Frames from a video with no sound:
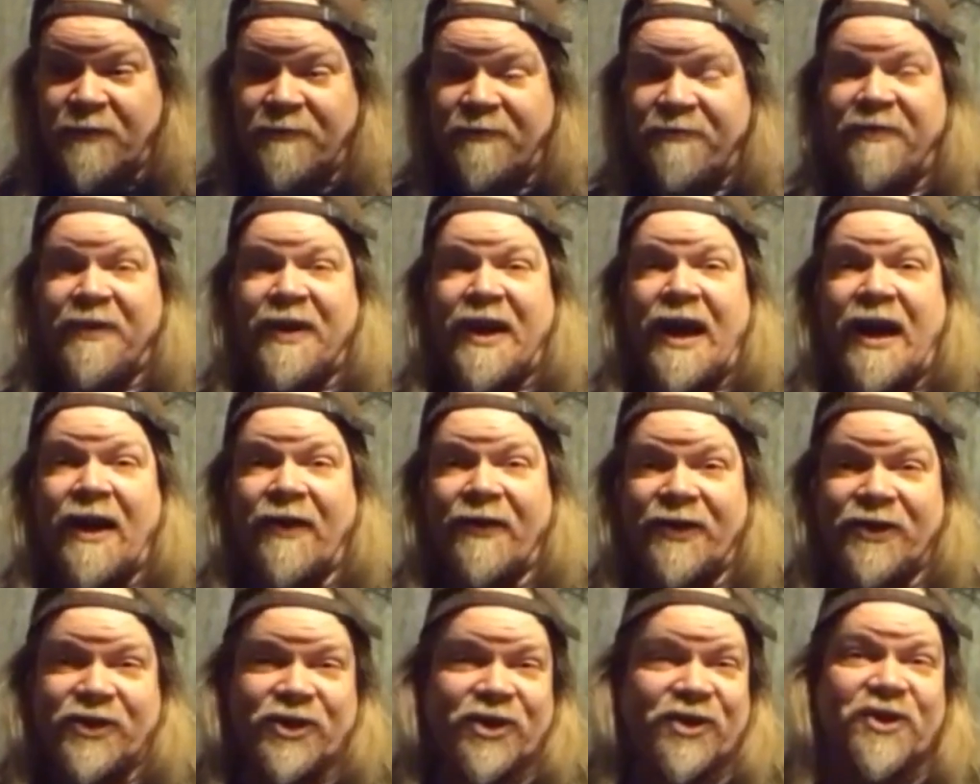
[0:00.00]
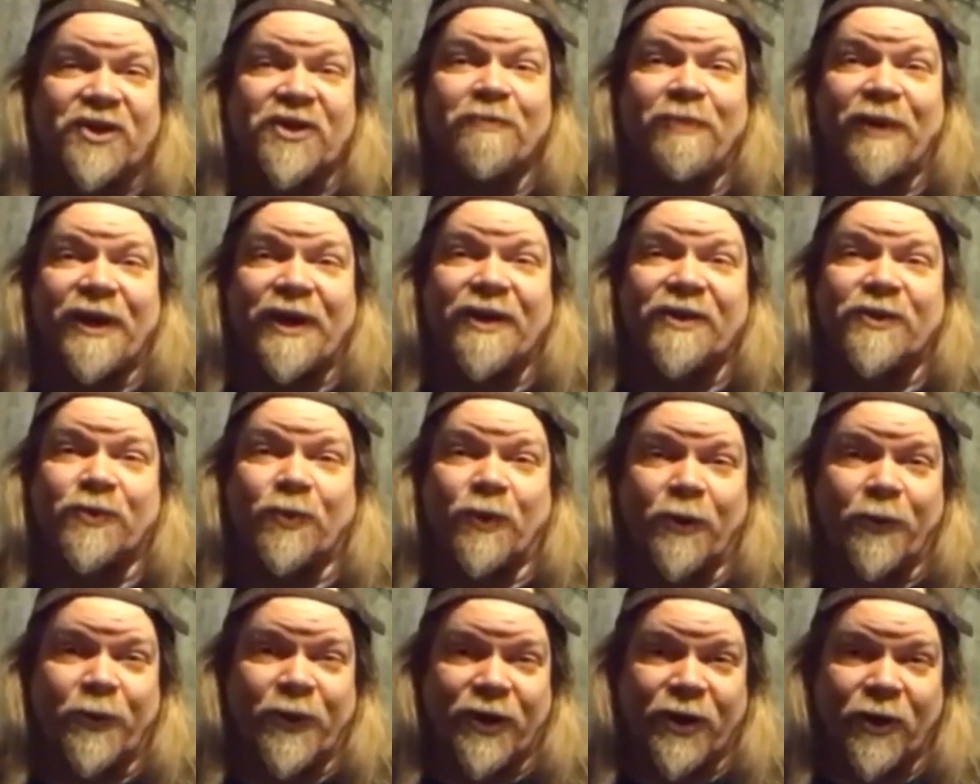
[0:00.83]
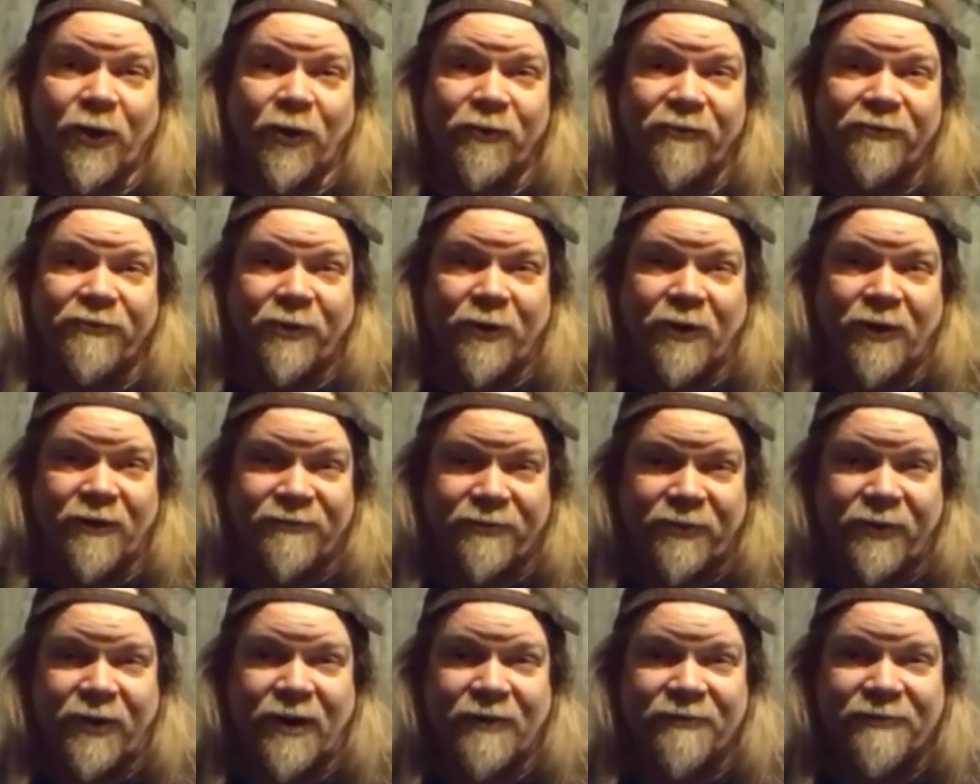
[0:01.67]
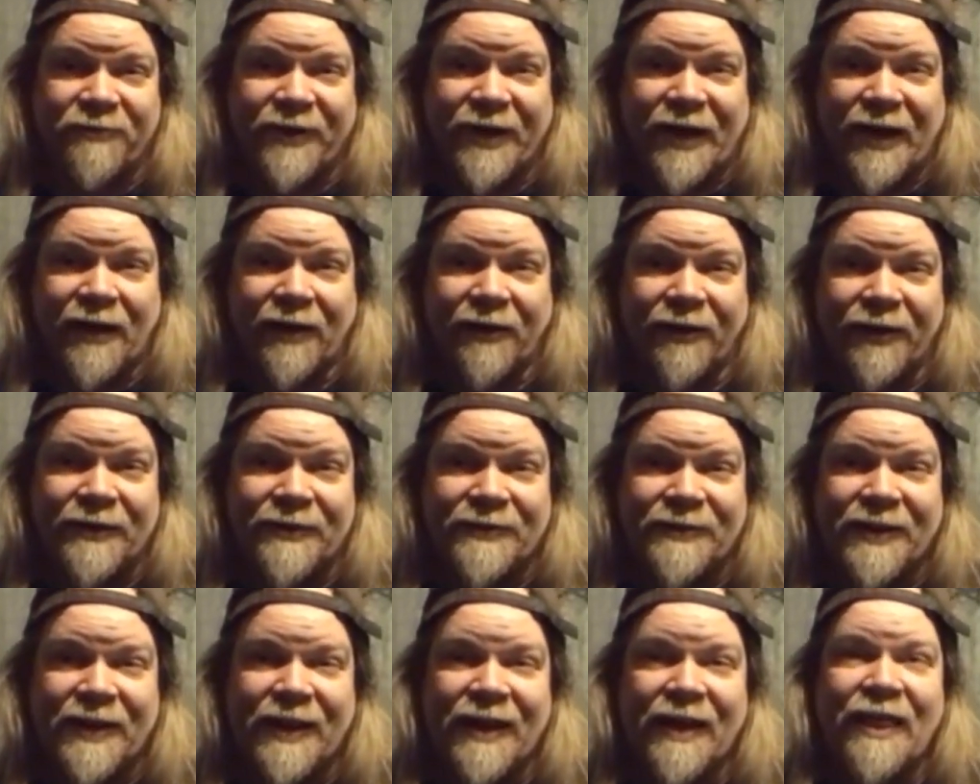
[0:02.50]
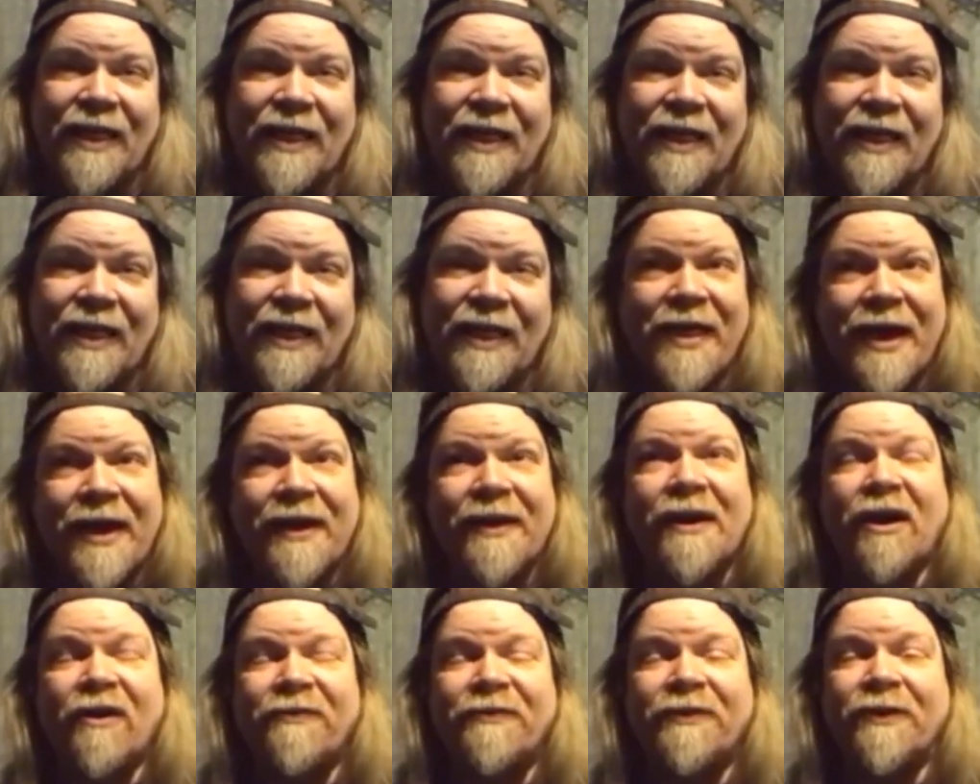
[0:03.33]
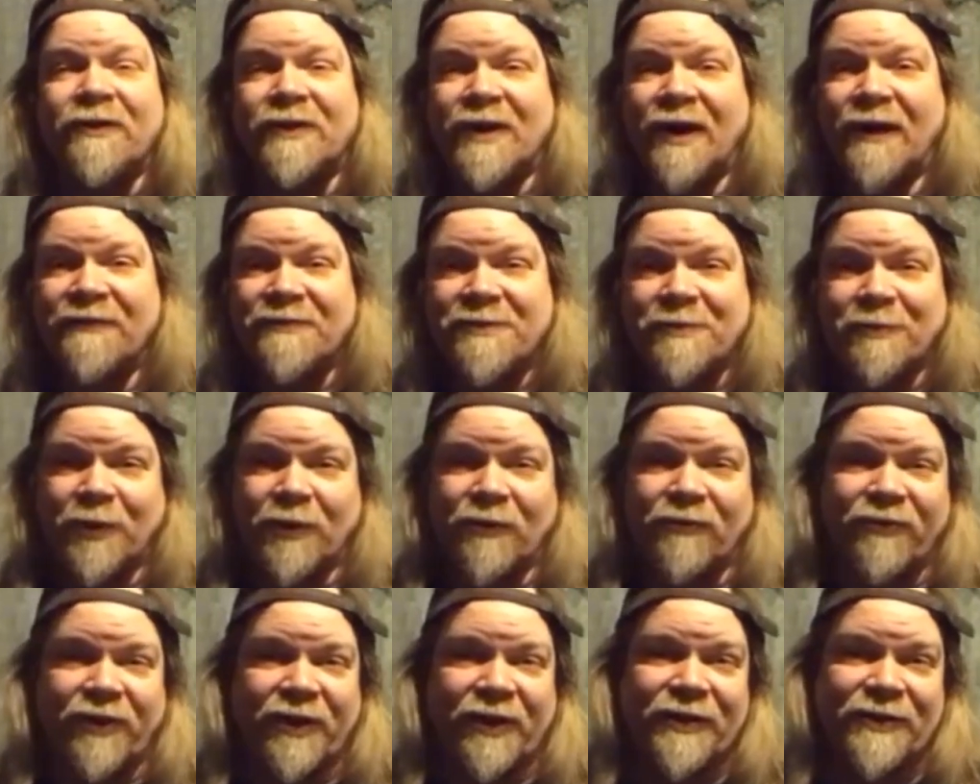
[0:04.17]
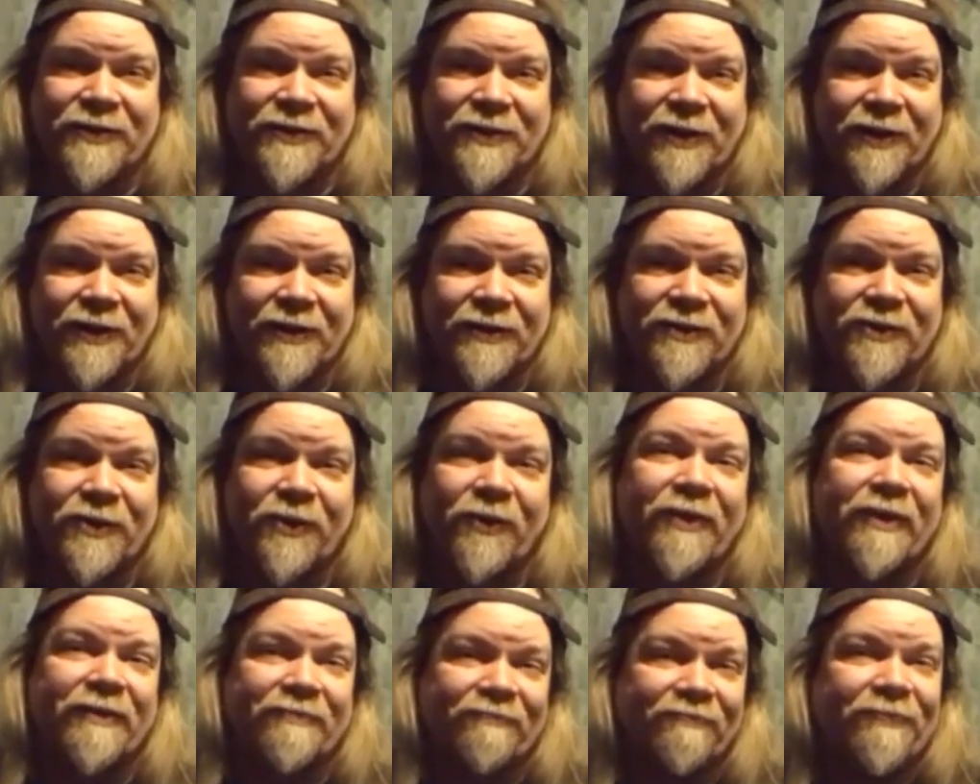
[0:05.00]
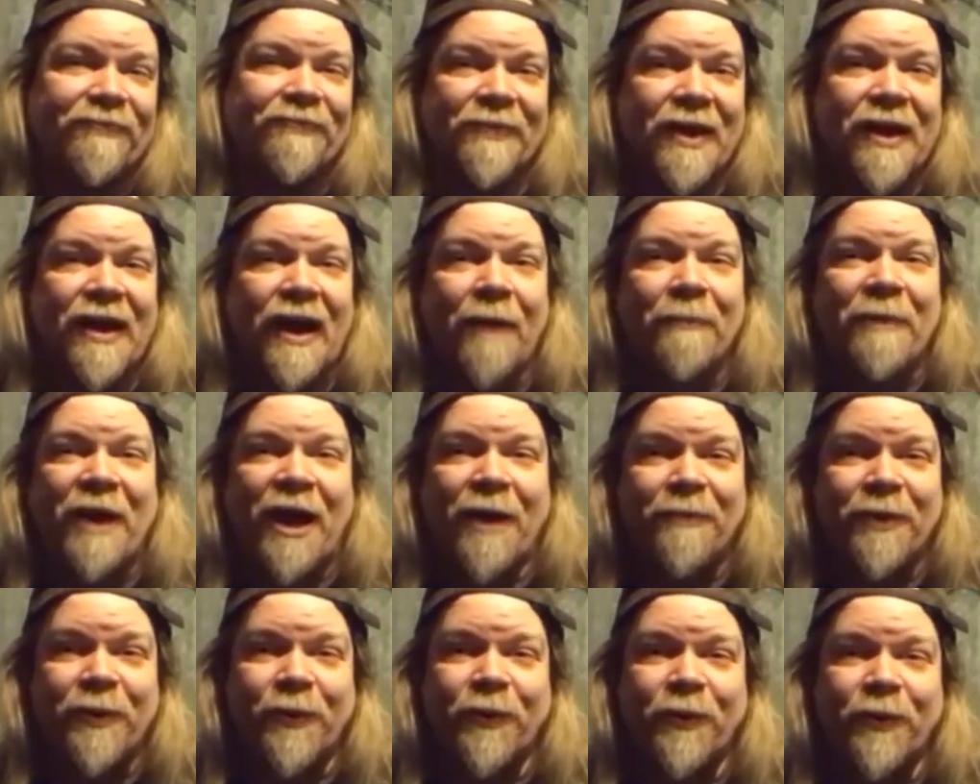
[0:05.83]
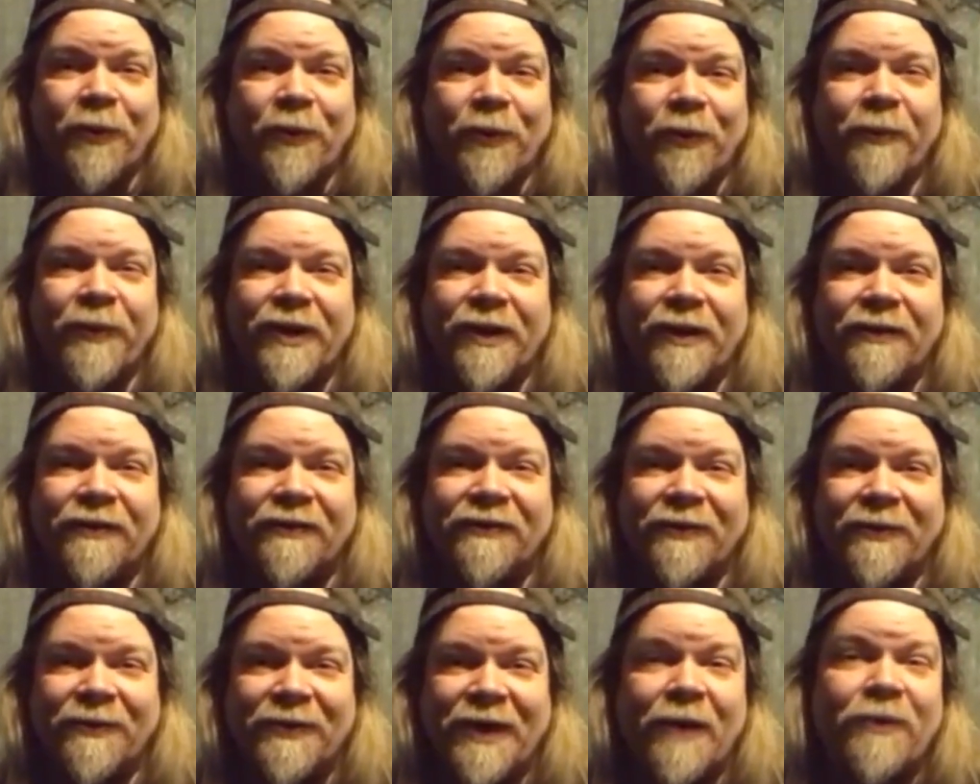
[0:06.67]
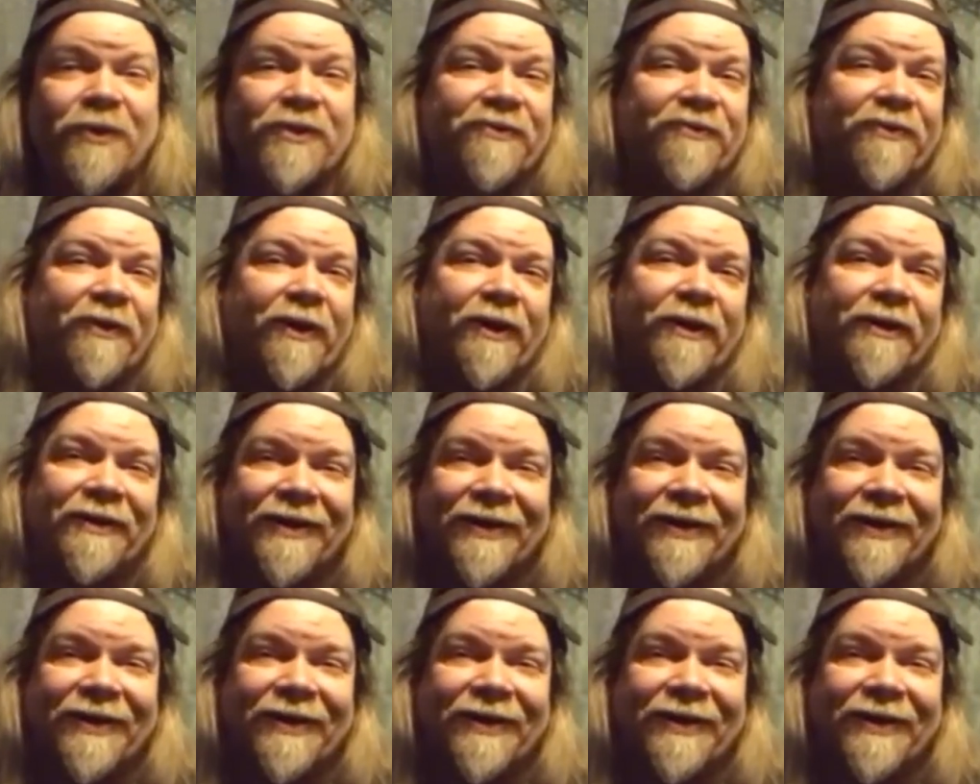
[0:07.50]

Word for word: finale just as big as what we're known for for our finales, then I'll feel comfortable releasing it. So I'm happy with what we did. So now it's fun